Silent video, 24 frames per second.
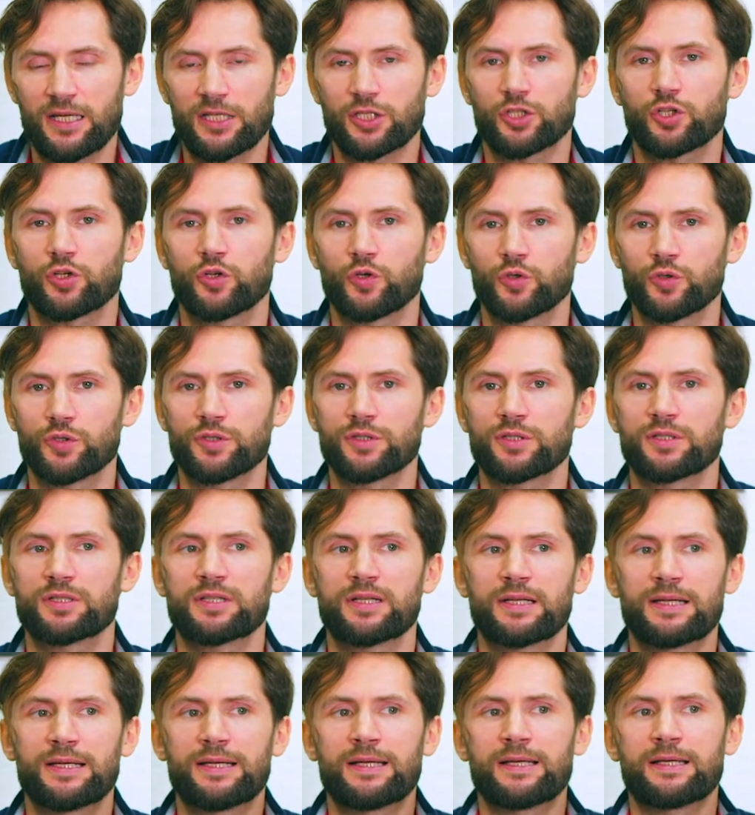It couldn't
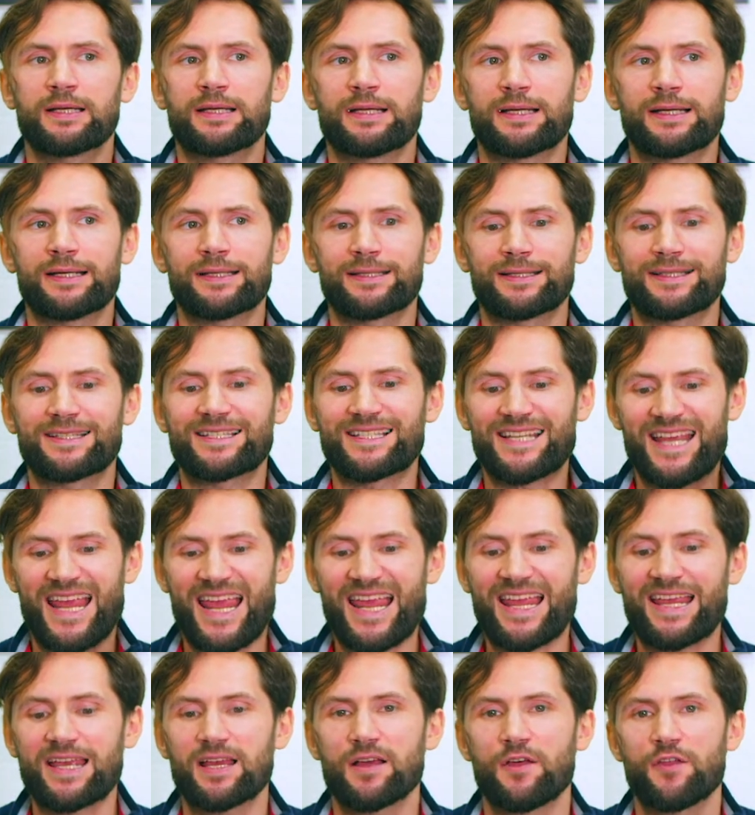
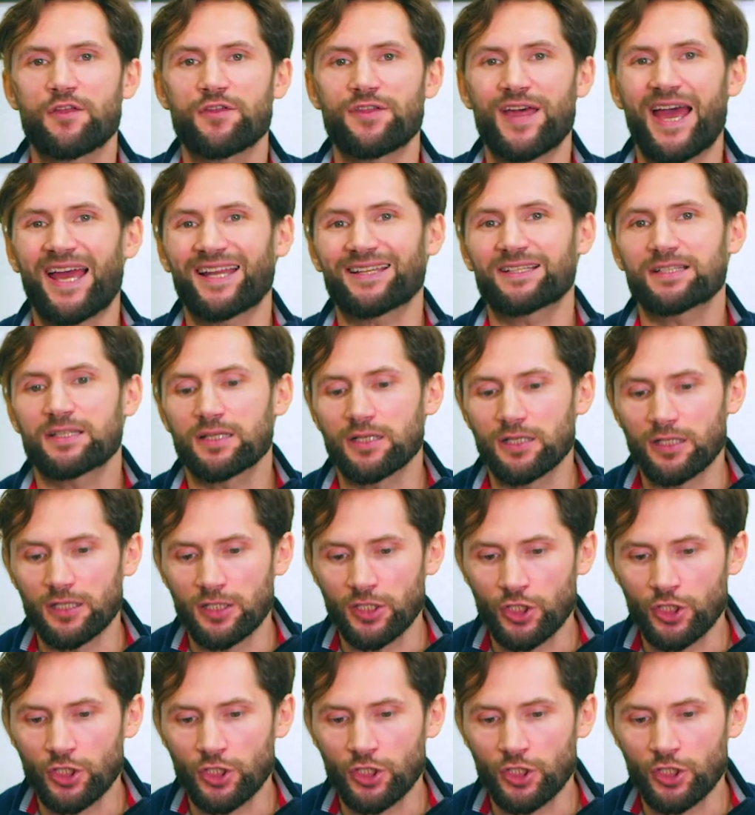take that